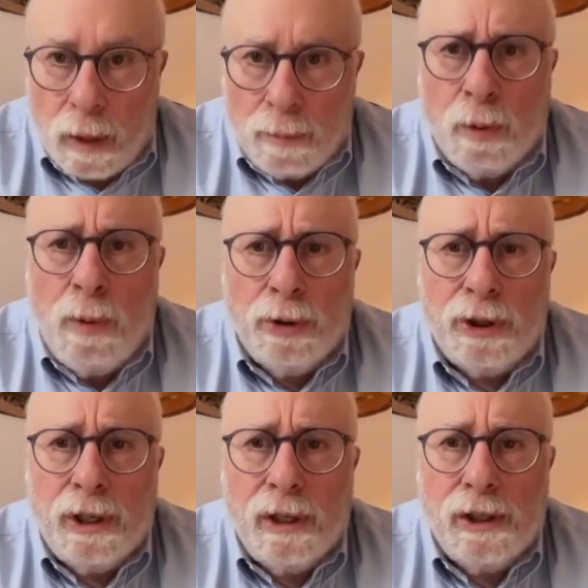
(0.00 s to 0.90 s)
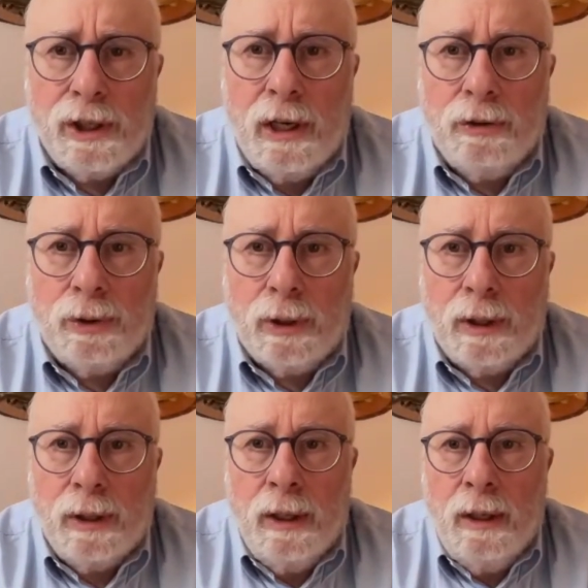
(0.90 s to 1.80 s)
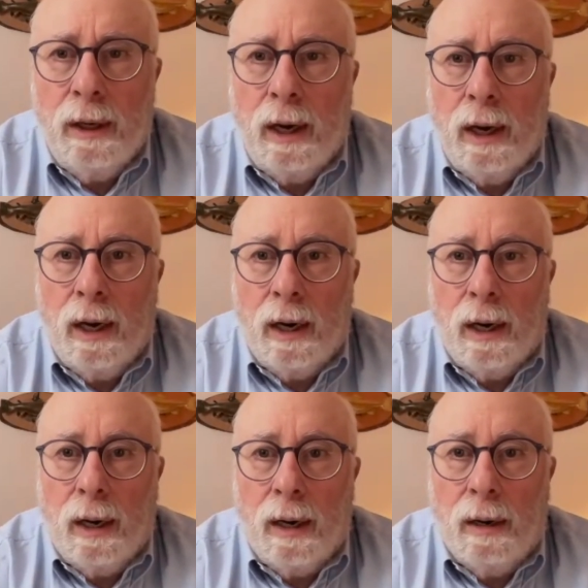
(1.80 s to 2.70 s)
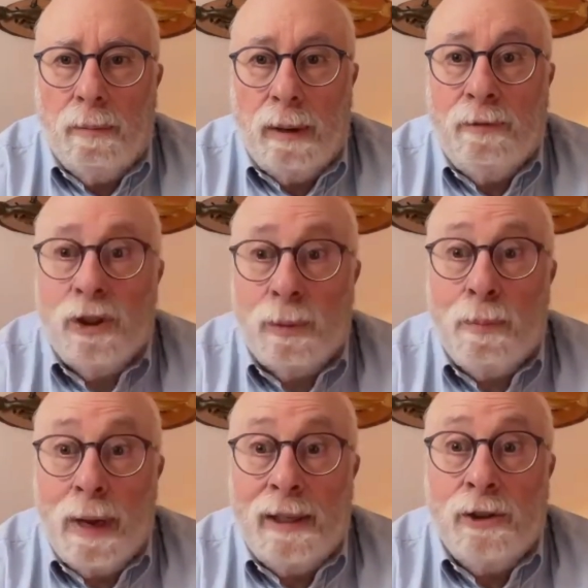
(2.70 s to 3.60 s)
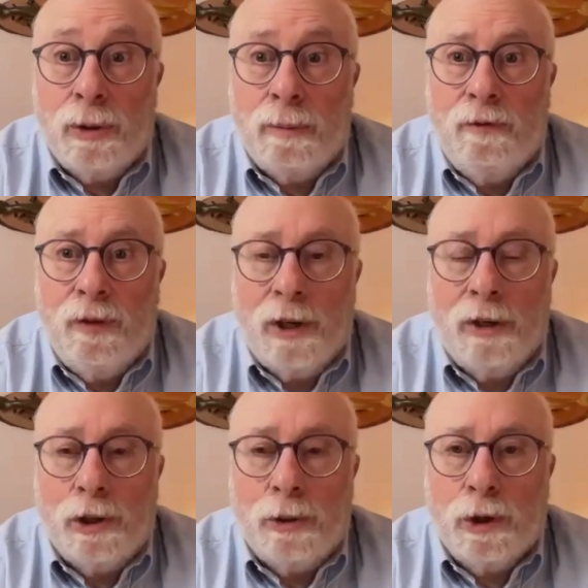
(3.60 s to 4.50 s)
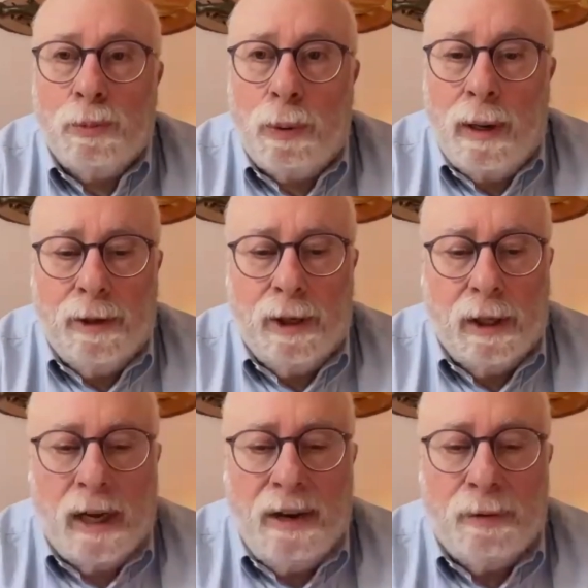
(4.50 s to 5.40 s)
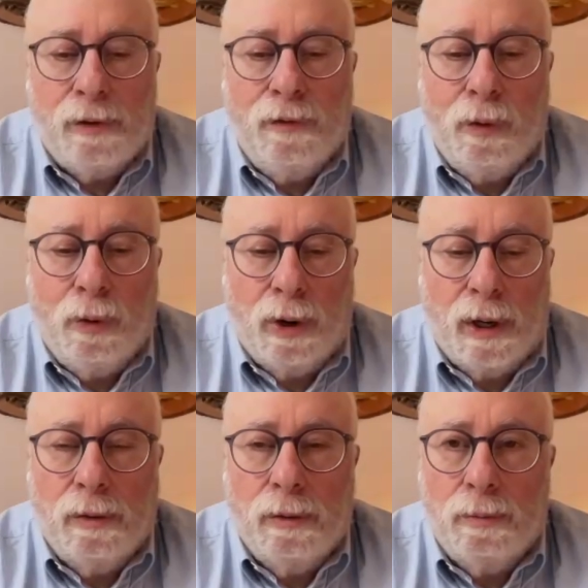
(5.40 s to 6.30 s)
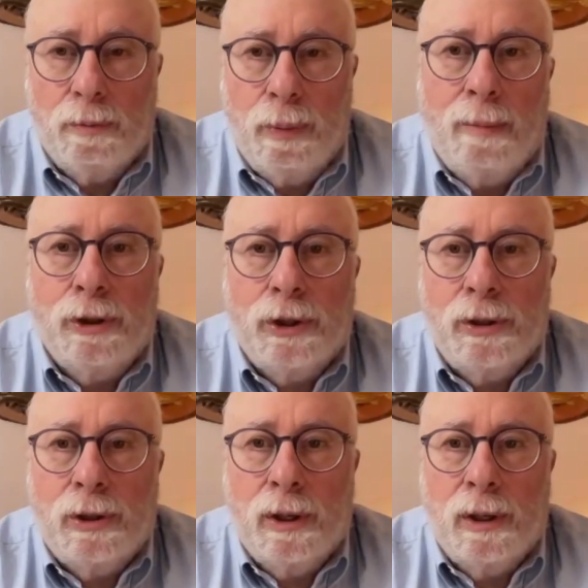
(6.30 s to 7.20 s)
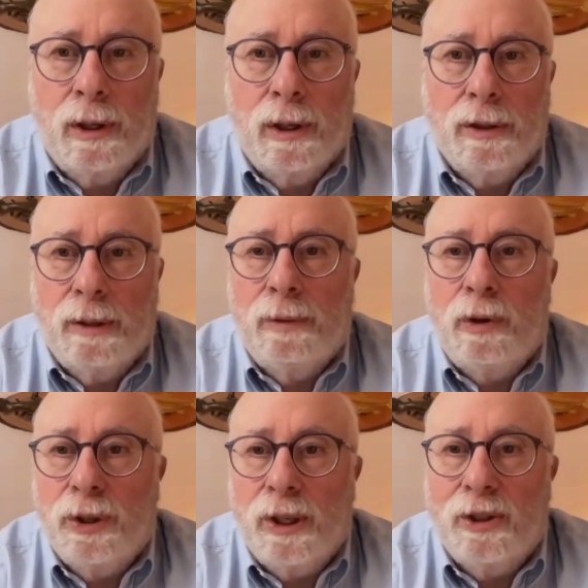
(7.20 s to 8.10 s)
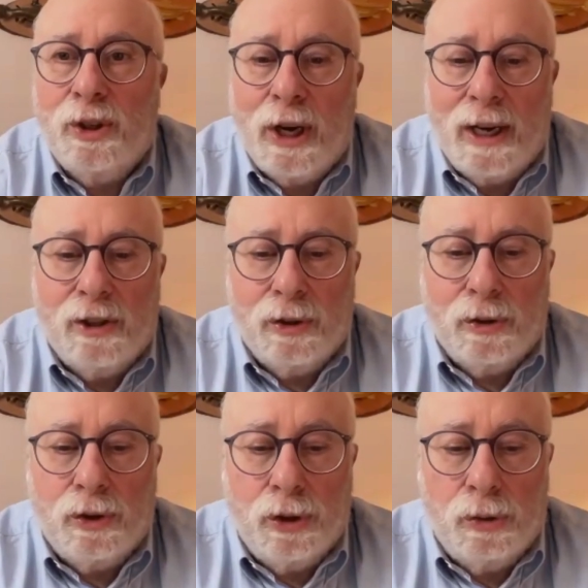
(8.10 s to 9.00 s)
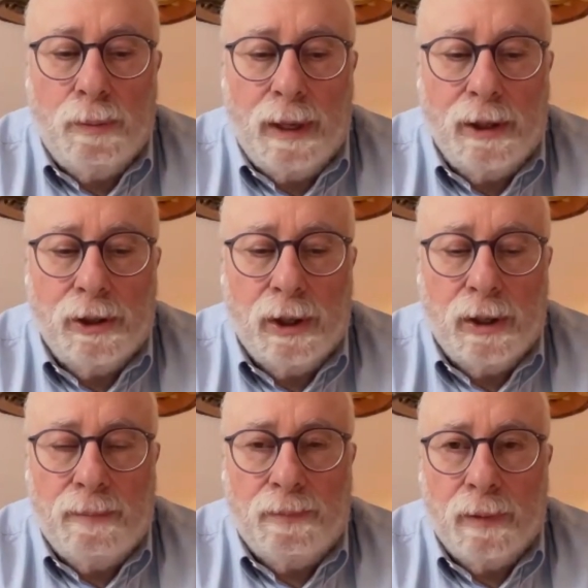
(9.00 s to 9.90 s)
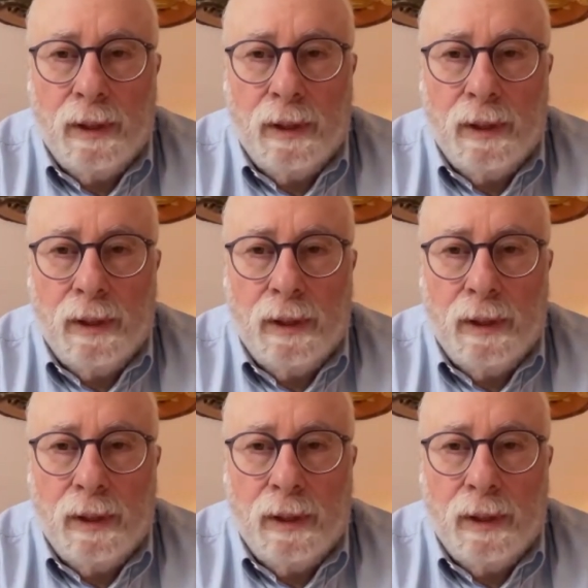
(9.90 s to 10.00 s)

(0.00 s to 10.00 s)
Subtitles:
promoted in this country by some mainstream figures, most prominently Henry Ford, who published something called the International Jew based on them.